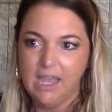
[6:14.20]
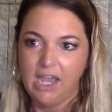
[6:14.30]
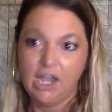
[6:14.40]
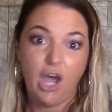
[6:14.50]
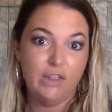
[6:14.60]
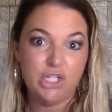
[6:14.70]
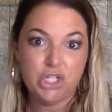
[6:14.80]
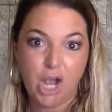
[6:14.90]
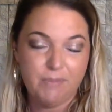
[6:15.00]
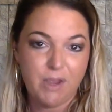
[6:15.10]
gotten the
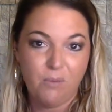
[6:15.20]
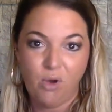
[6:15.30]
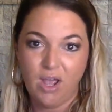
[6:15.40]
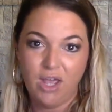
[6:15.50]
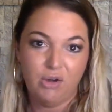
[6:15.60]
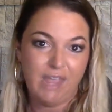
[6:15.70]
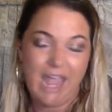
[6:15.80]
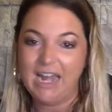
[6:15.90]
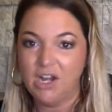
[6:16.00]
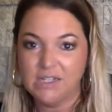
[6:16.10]
job they want, or they
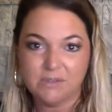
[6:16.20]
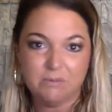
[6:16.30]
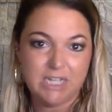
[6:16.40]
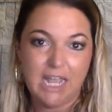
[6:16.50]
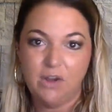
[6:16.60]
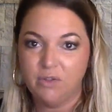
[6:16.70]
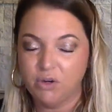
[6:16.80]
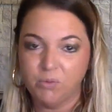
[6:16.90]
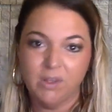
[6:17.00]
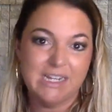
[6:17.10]
had an awesome day, or they're
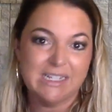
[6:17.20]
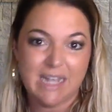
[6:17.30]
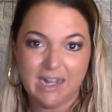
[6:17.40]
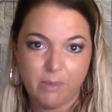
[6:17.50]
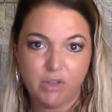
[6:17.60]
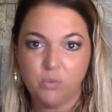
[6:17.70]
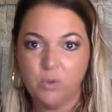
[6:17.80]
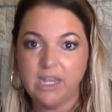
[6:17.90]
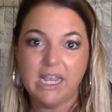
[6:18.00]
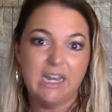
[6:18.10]
really excited about the
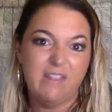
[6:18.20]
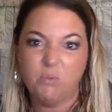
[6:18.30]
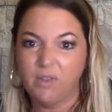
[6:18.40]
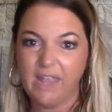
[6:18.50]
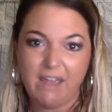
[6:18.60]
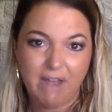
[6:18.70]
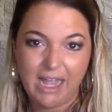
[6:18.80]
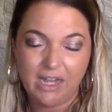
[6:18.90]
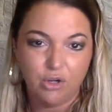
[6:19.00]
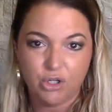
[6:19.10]
weekend and they really have
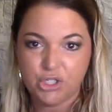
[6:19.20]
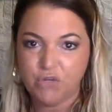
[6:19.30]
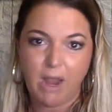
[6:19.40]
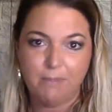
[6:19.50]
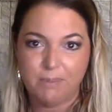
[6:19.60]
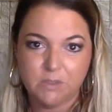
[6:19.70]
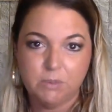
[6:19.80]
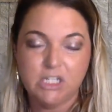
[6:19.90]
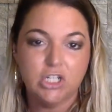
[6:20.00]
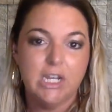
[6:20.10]
high energy, rapid
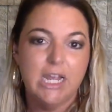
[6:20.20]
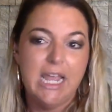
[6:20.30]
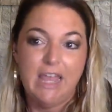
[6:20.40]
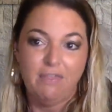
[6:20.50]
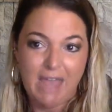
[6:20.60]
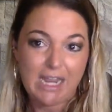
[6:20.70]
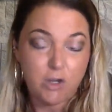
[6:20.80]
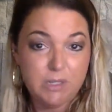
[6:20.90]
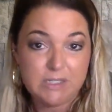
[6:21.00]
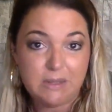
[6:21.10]
speech. That could
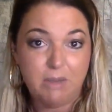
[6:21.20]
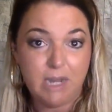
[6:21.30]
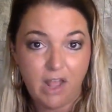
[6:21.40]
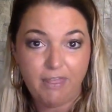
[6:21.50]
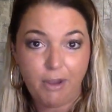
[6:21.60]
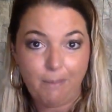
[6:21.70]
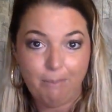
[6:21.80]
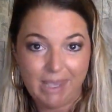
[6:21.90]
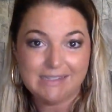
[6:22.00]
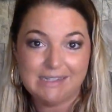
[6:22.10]
be somebody on their
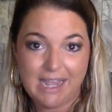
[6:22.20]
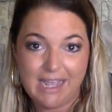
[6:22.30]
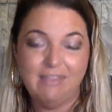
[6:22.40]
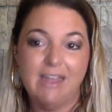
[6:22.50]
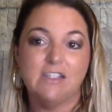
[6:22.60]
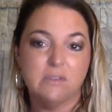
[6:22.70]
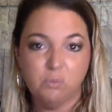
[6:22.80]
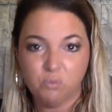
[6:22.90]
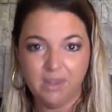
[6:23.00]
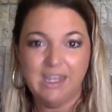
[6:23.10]
best day. That's
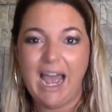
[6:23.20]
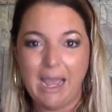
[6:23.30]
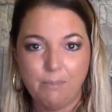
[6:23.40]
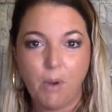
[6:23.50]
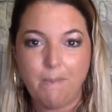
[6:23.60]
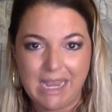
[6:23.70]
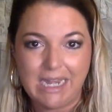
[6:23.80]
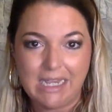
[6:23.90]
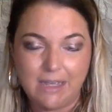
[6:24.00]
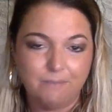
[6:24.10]
really
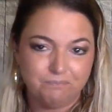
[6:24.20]
hypomania.